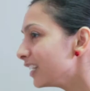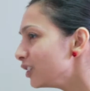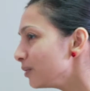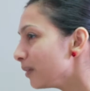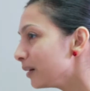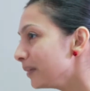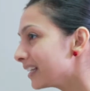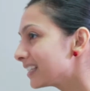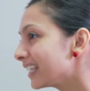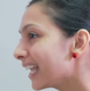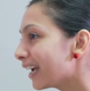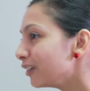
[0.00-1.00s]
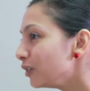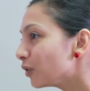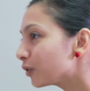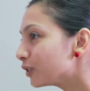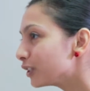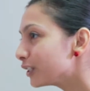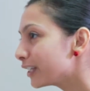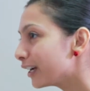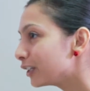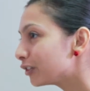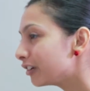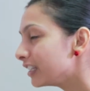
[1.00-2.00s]
And do you mind me asking how you got to the
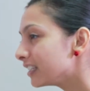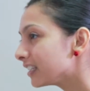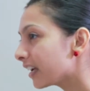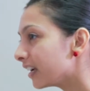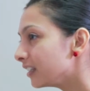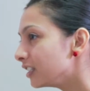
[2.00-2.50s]
surgery today?